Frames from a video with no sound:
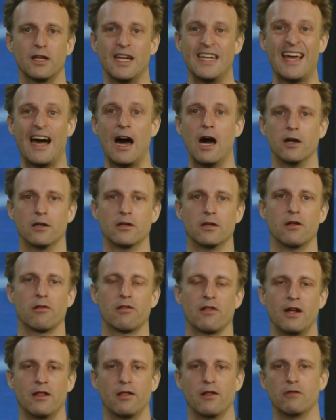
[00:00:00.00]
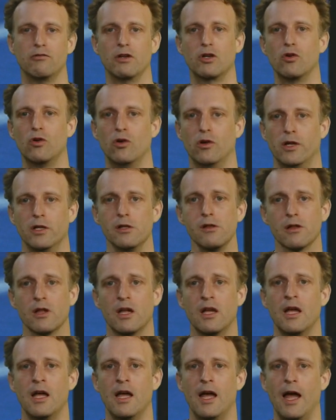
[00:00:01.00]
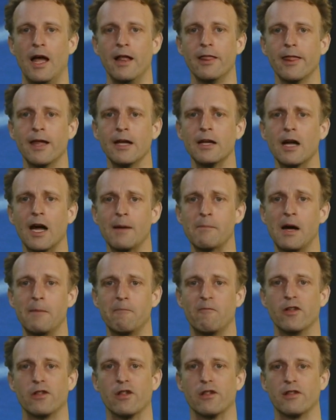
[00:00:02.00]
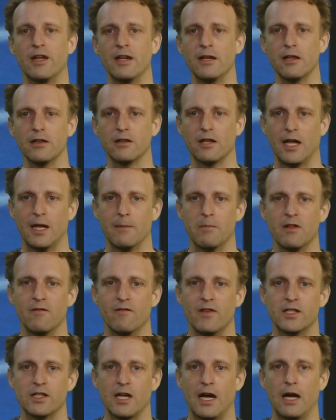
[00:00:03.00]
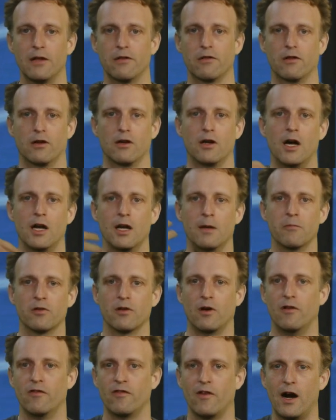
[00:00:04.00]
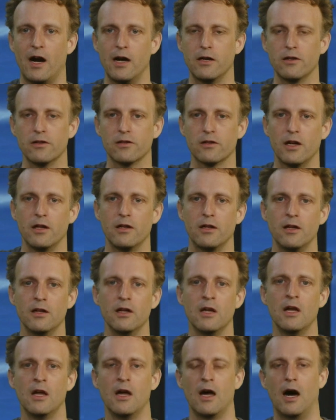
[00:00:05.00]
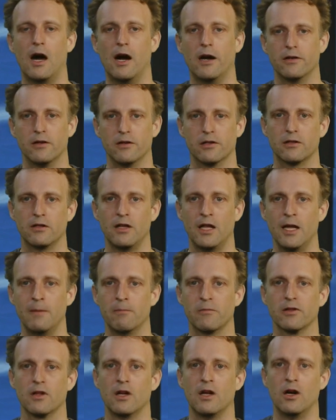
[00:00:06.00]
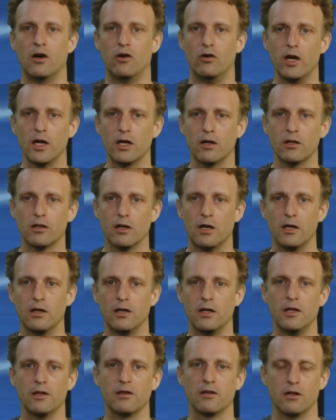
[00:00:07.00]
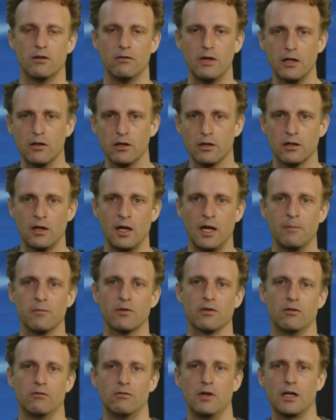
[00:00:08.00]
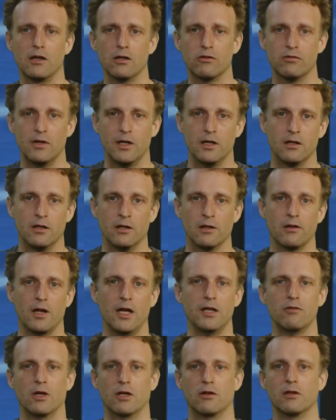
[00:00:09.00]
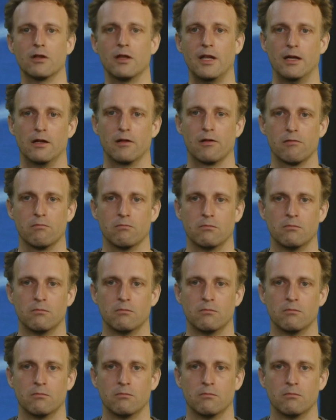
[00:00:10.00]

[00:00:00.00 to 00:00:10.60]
in artists and their recordings, and then come up with a single table which has the columns of artist ID, artist names, record IDs, record names, record ratings, and record lengths.